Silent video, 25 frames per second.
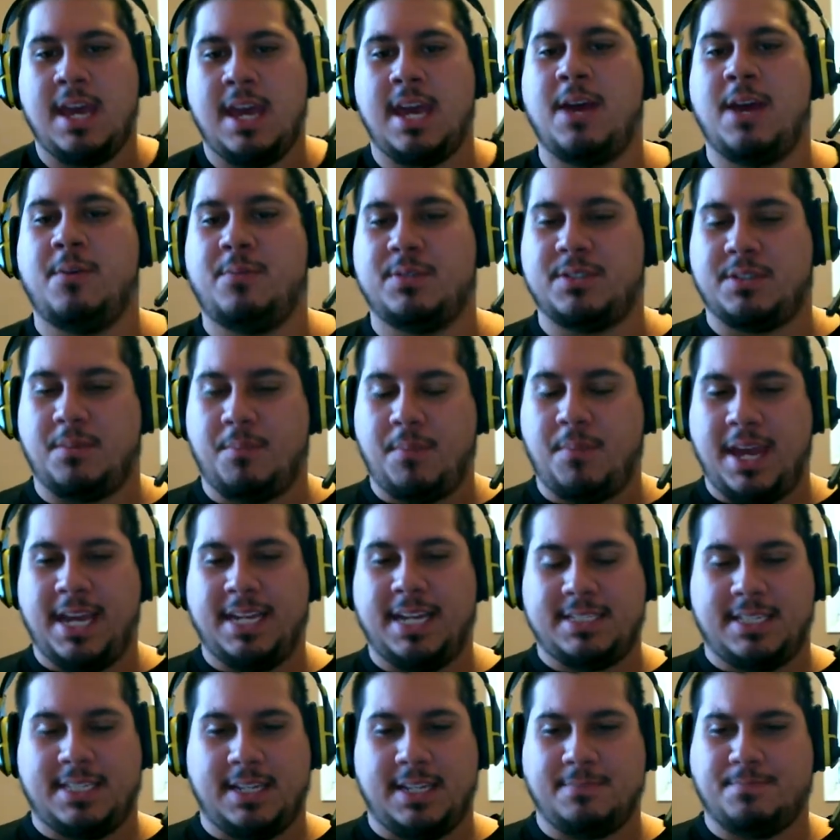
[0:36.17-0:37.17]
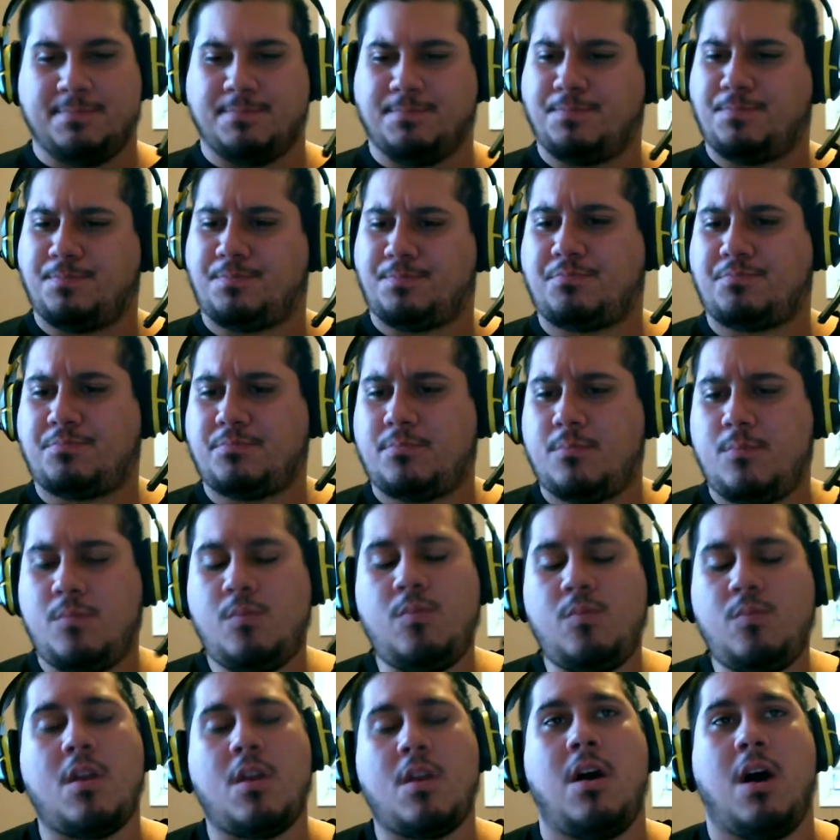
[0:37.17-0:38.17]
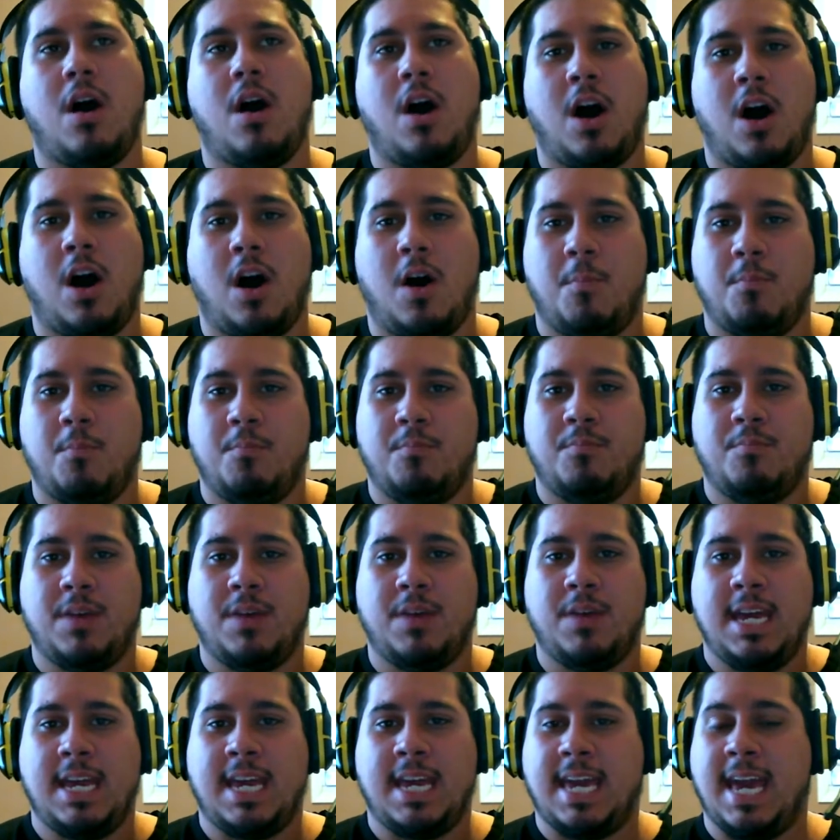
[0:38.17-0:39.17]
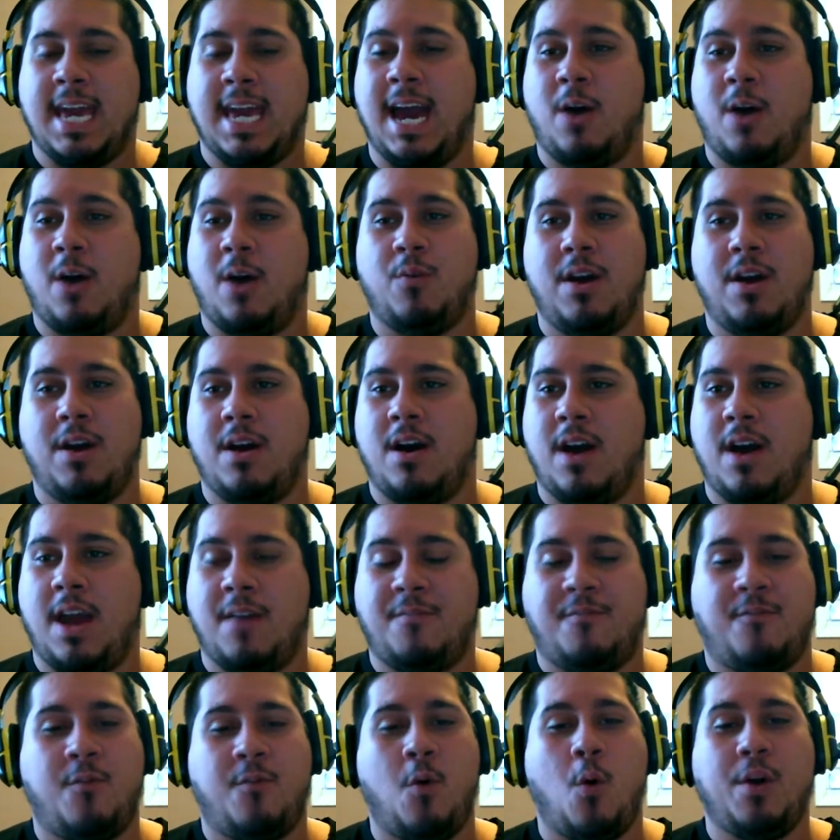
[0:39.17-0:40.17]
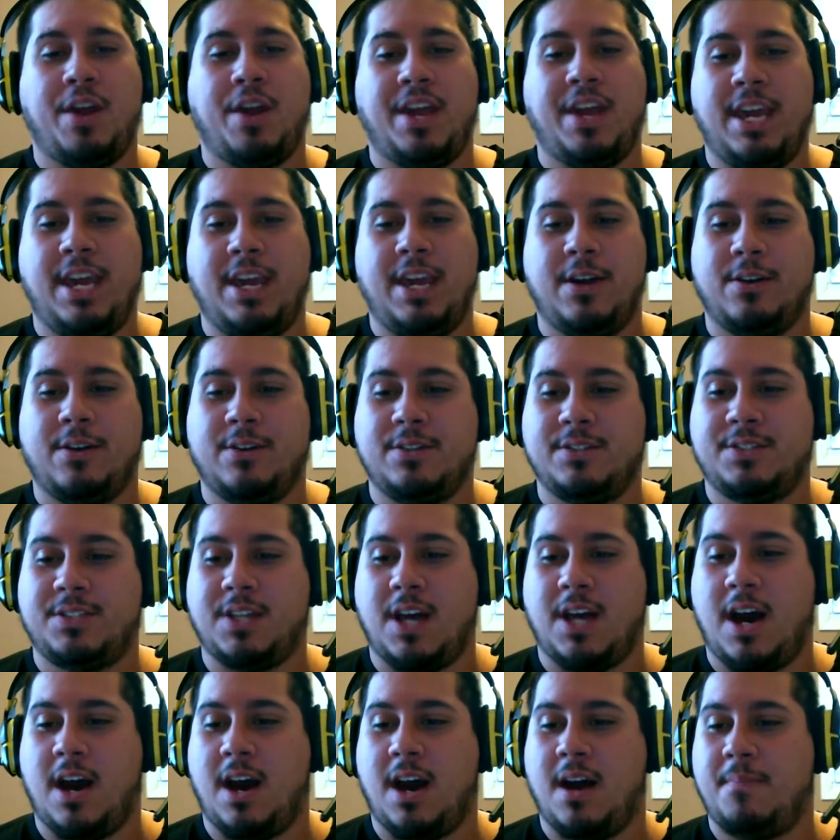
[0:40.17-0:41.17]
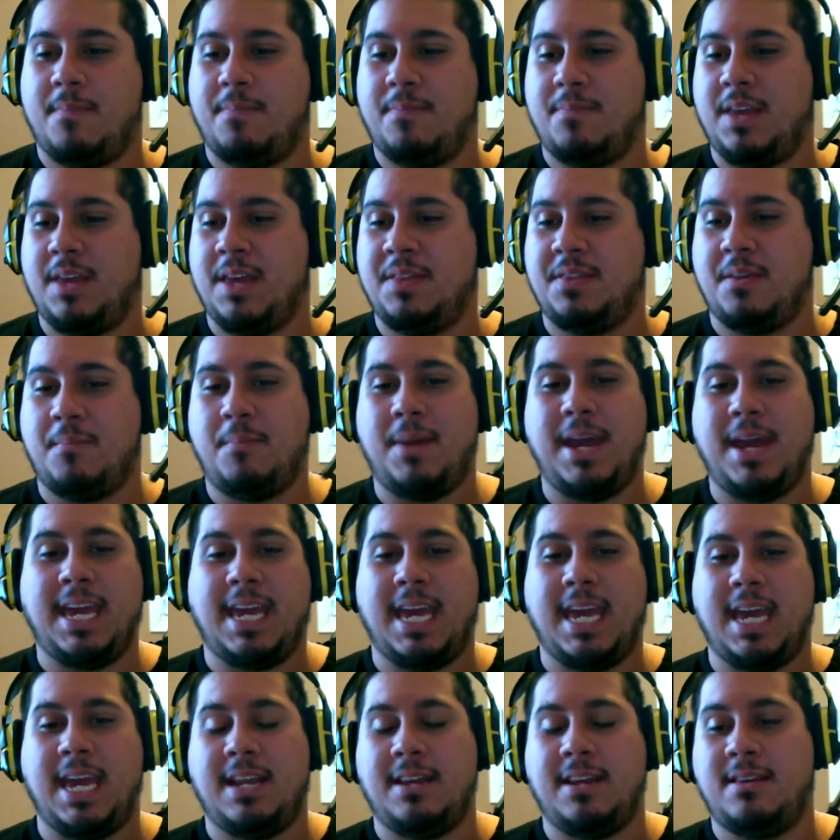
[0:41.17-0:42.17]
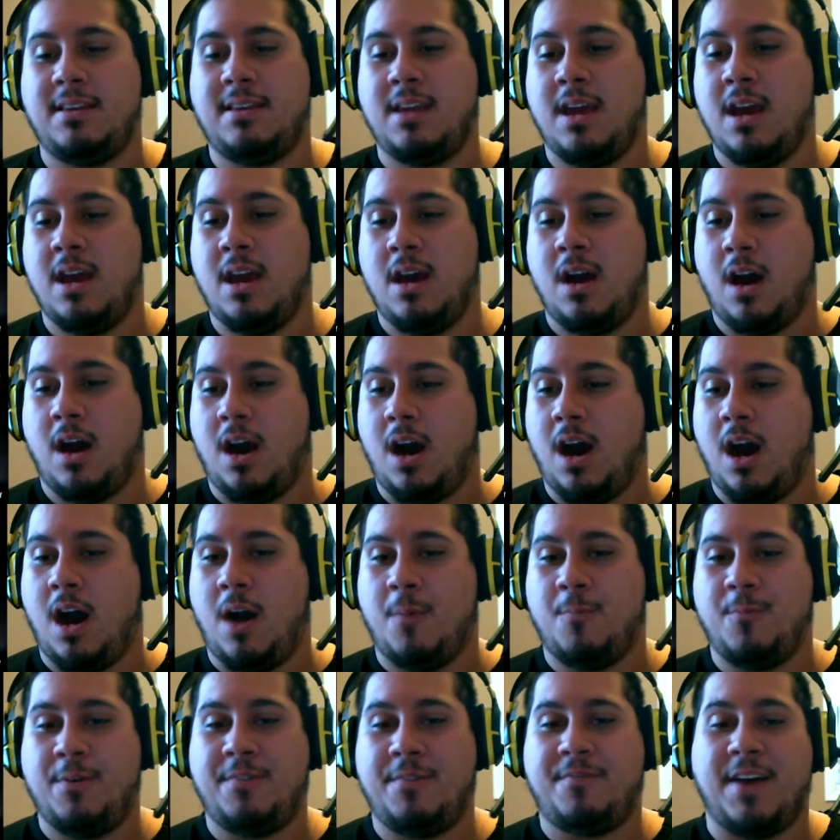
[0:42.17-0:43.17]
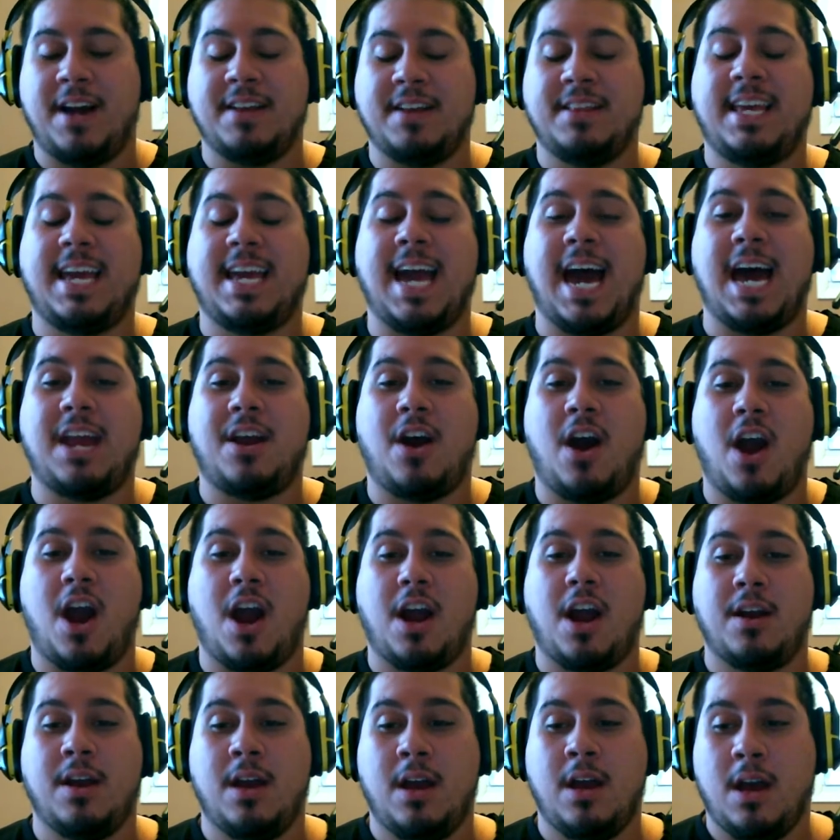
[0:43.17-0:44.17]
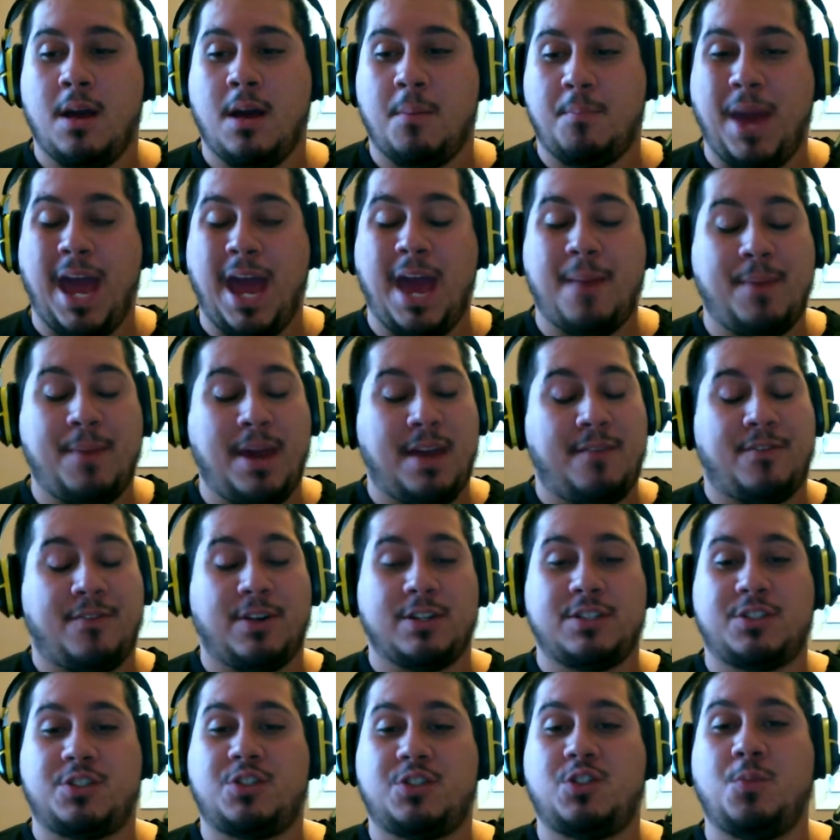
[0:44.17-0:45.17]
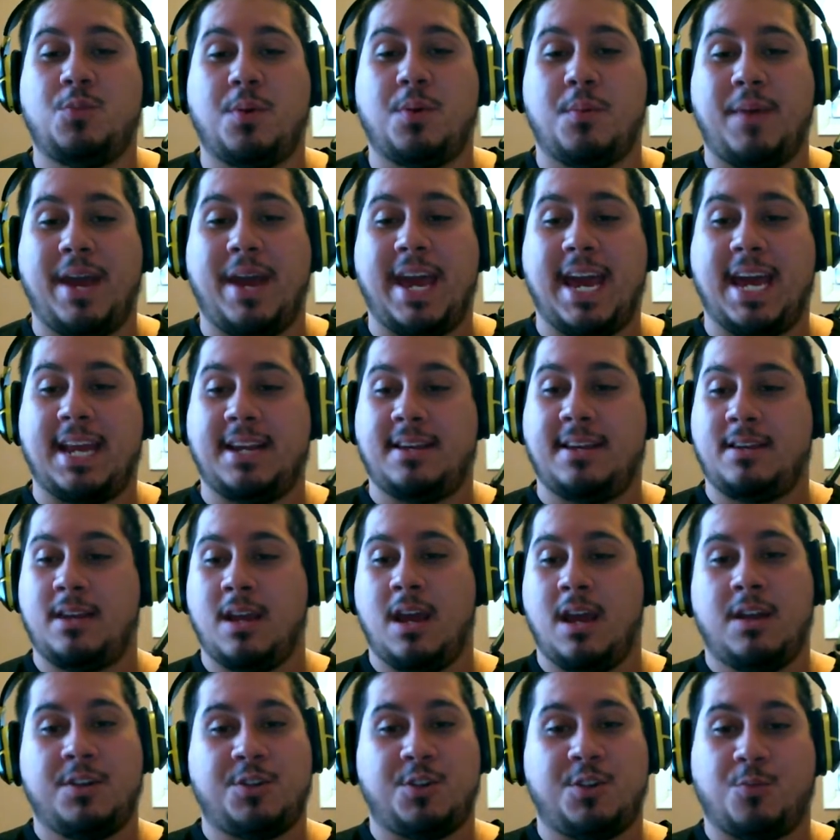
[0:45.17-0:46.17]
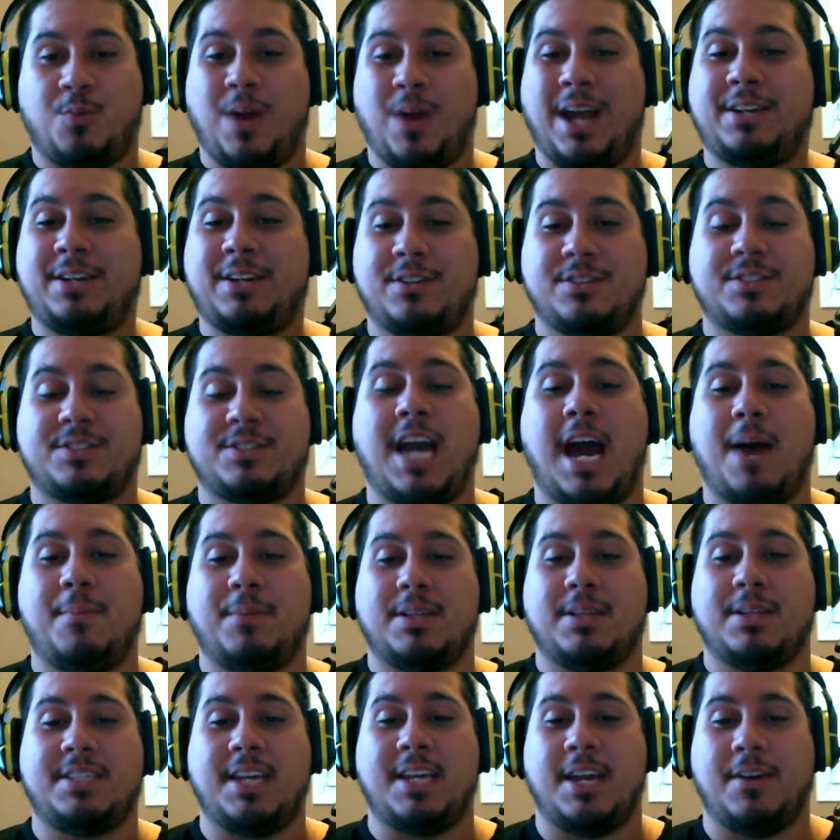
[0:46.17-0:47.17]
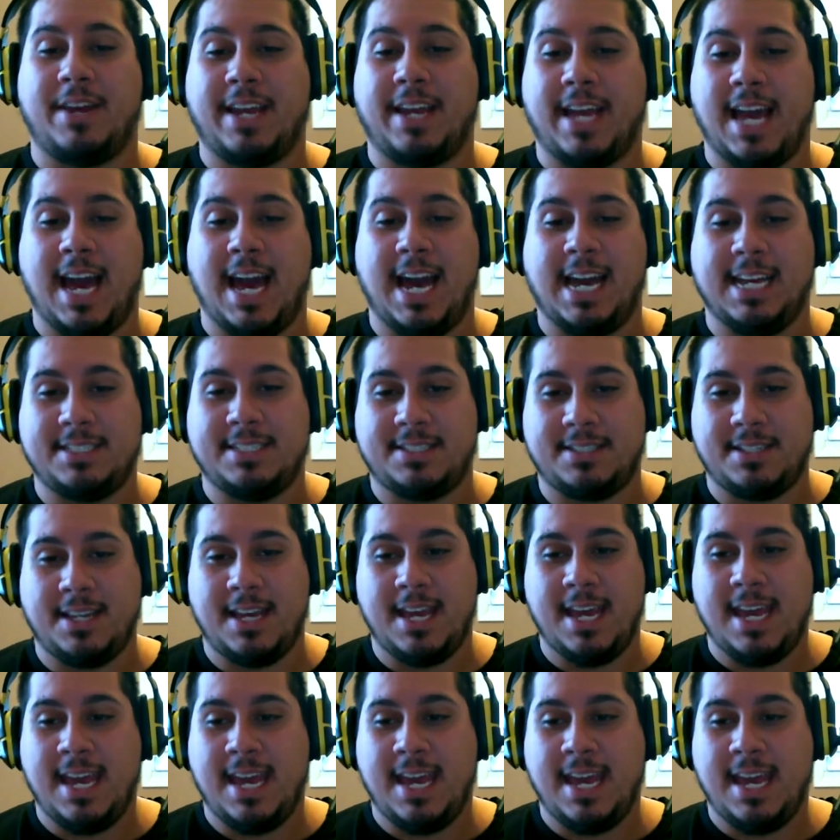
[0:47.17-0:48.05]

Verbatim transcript: It was amazing. Um, yeah, uh, four years uh, in the making. Um, we finally got our Batman versus Superman director's commentary, guys.